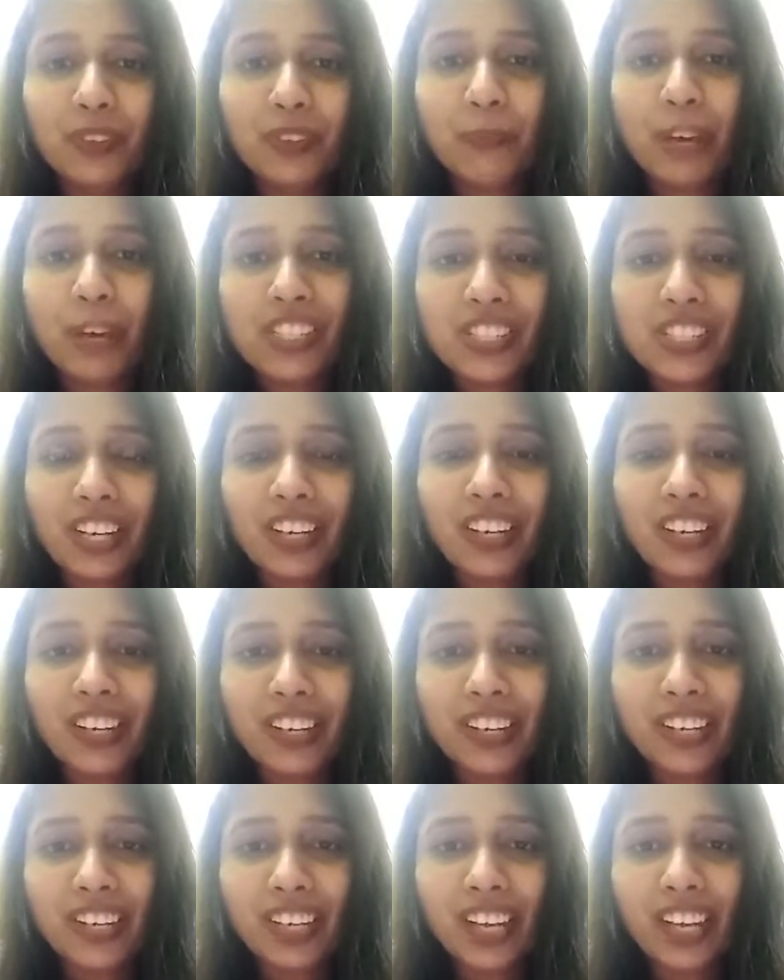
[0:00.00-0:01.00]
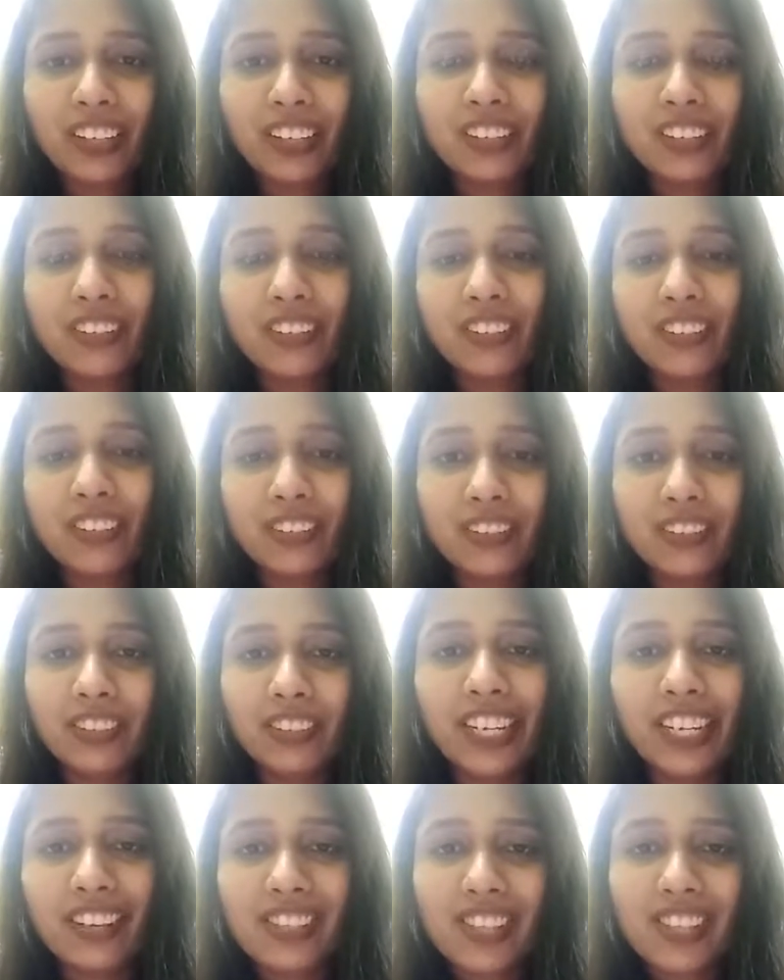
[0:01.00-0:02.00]
machine learning and
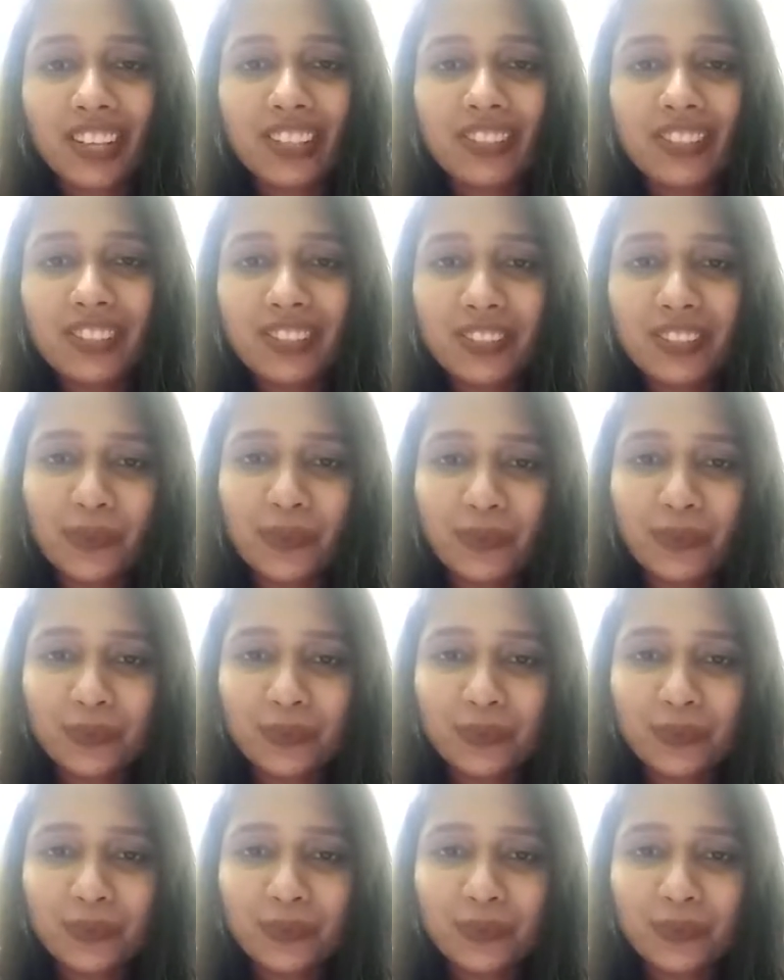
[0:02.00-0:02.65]
data science?